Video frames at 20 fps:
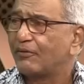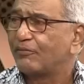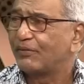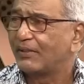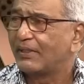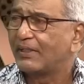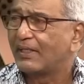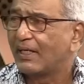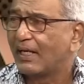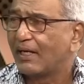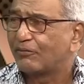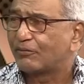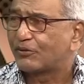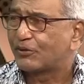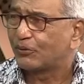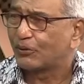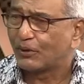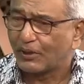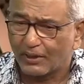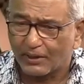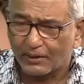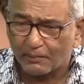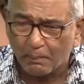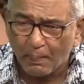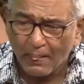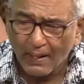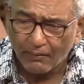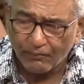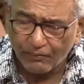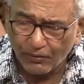we have to learn.
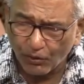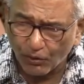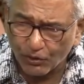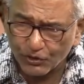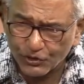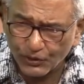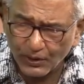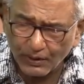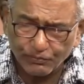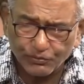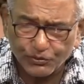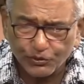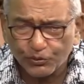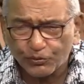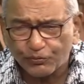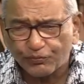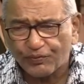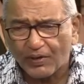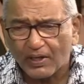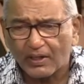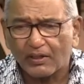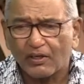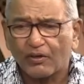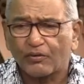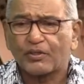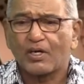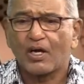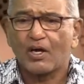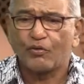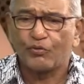We also have to find
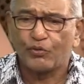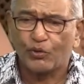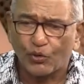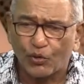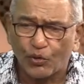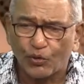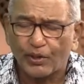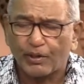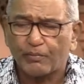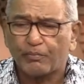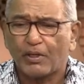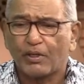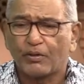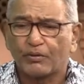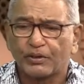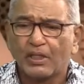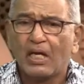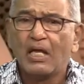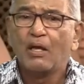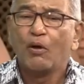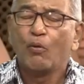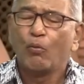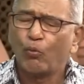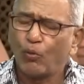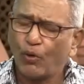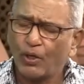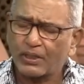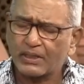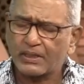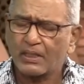out how you go about
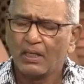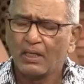what